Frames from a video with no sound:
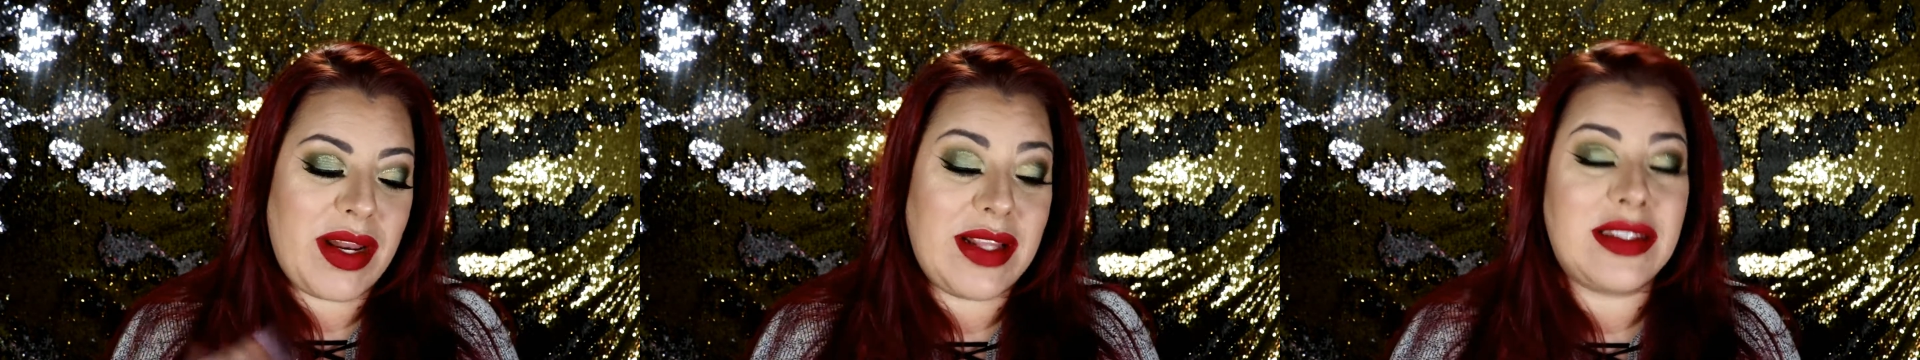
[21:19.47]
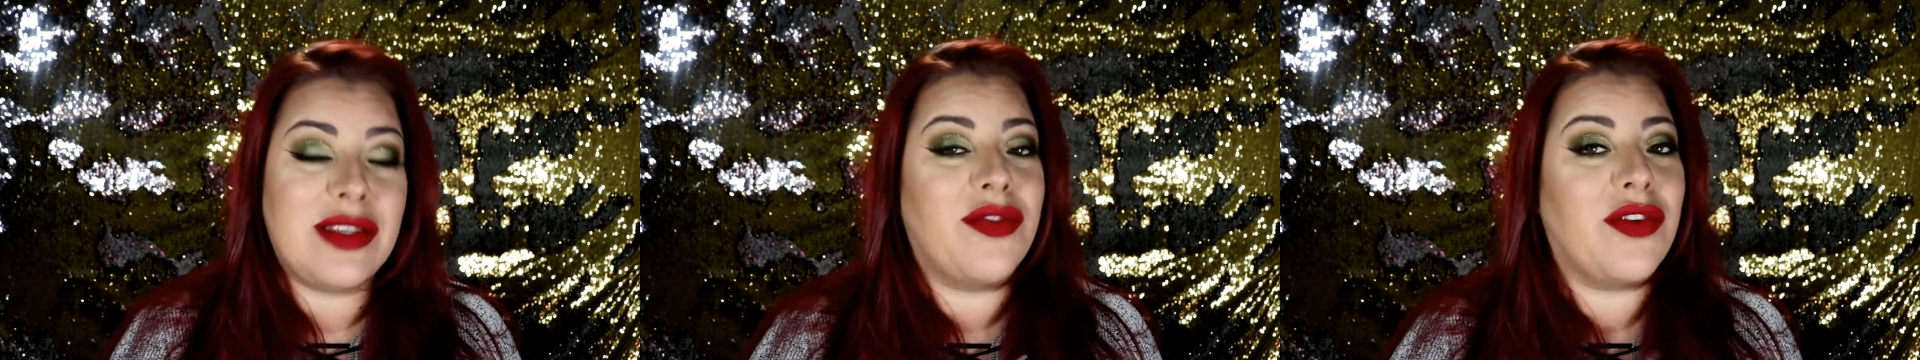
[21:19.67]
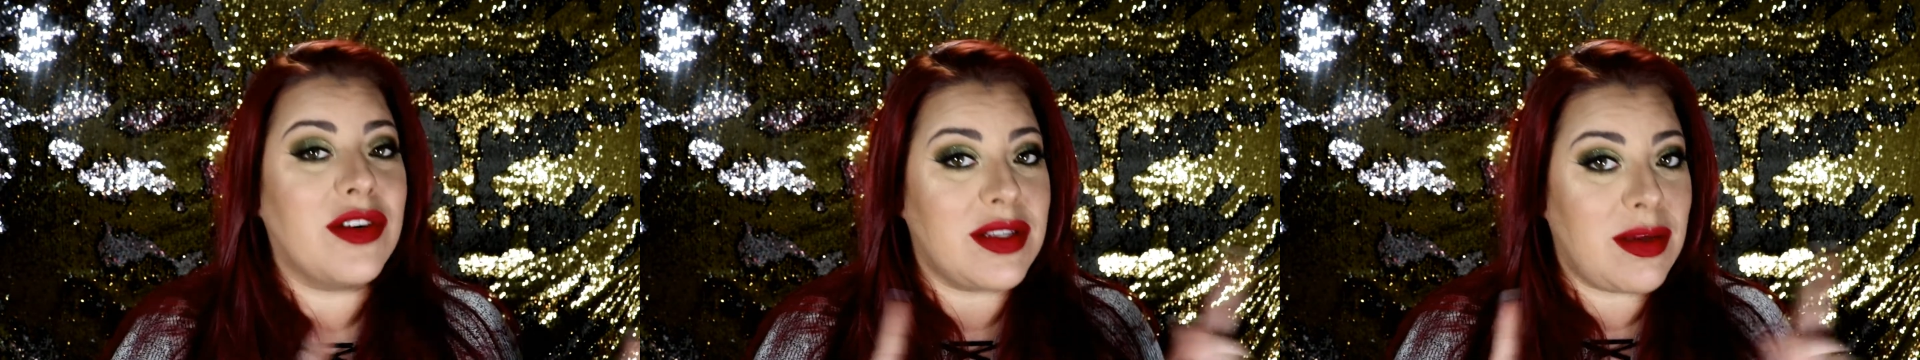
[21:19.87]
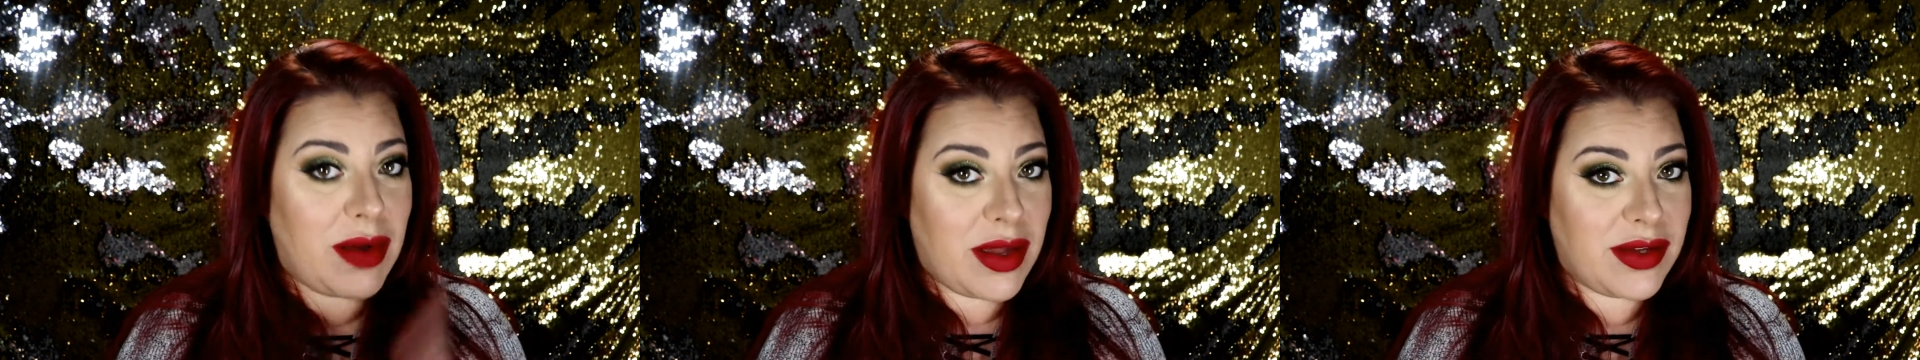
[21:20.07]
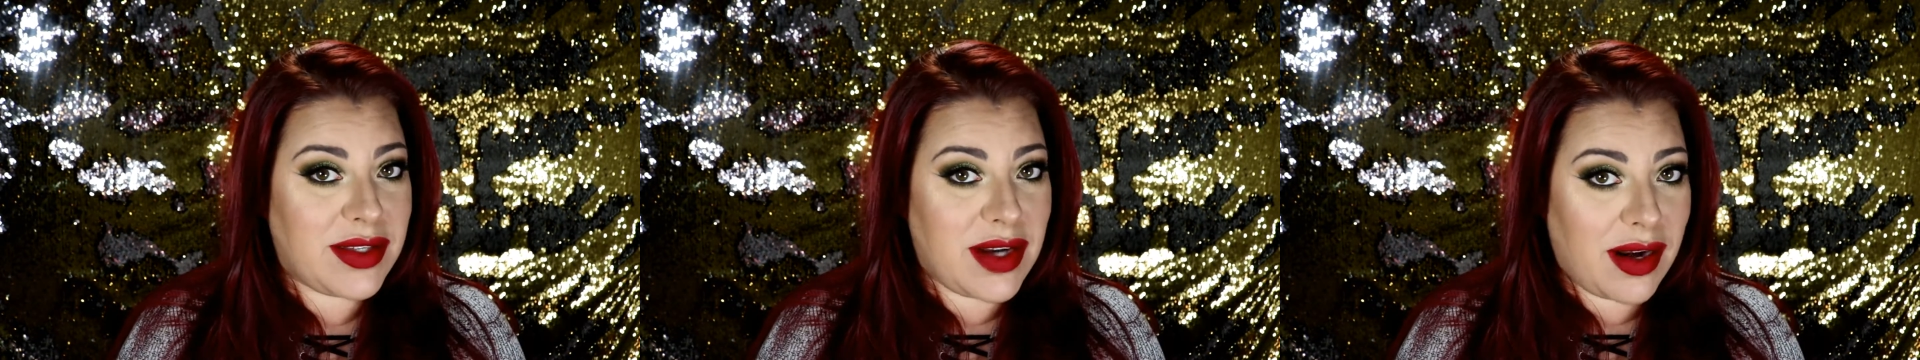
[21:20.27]
this is the first time I
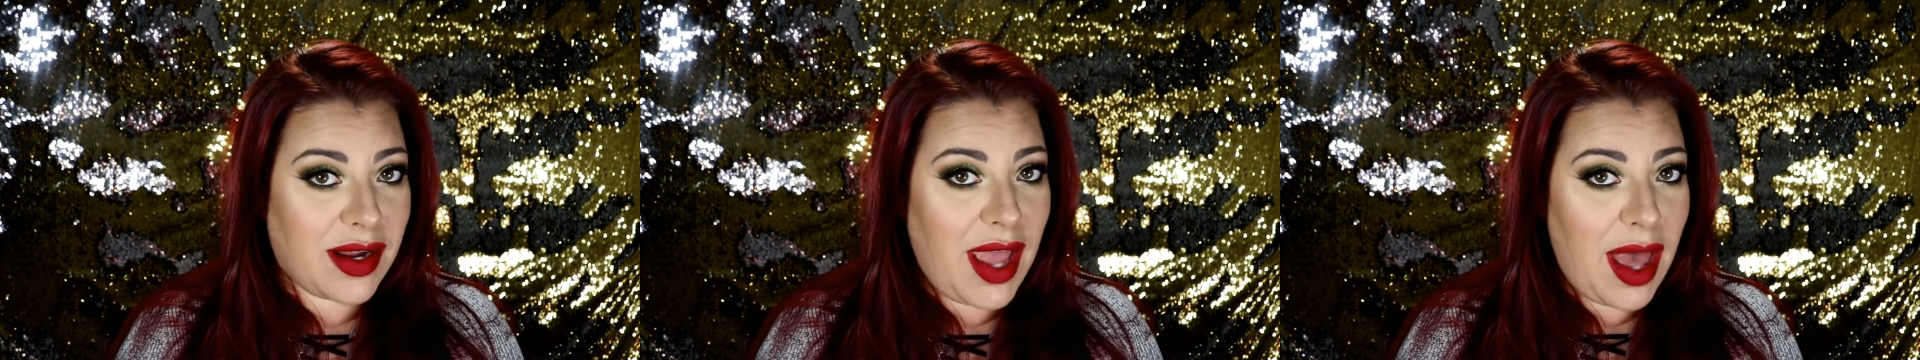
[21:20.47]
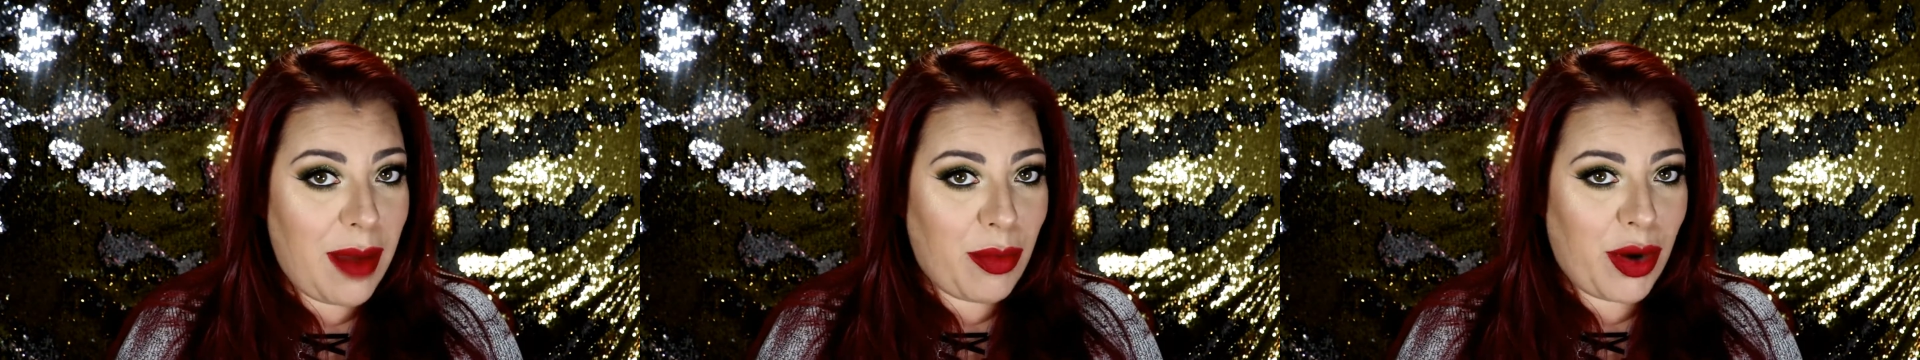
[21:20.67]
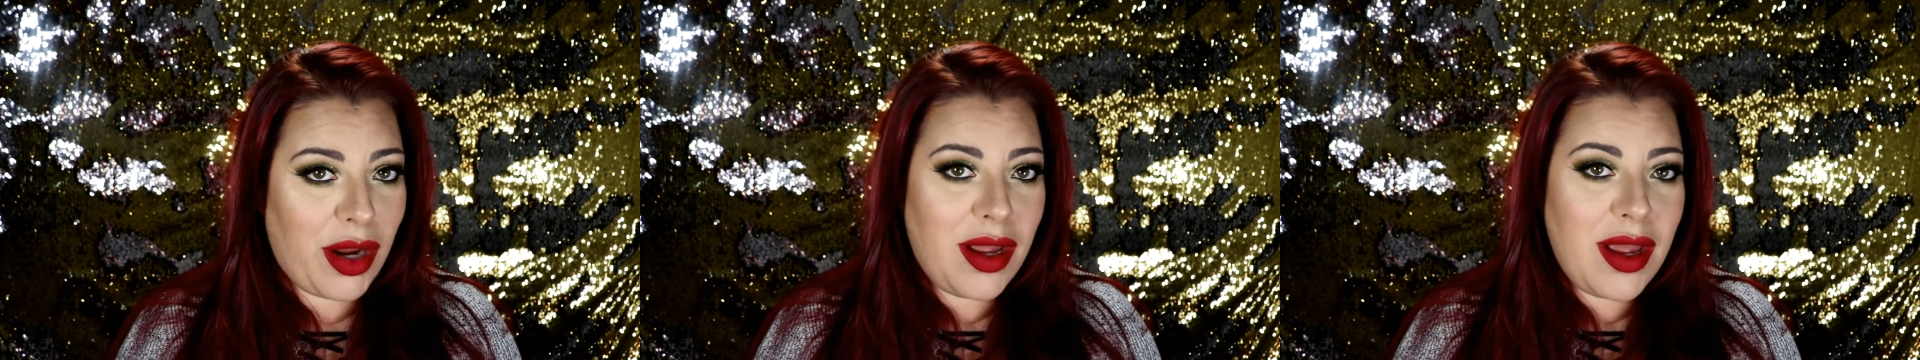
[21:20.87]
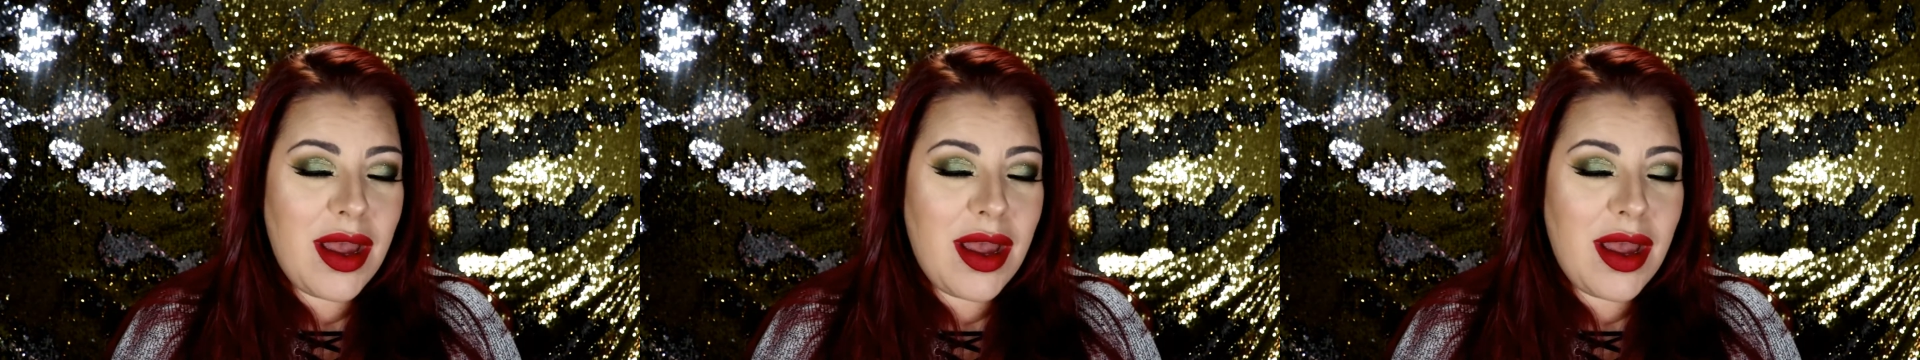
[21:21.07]
used it on camera.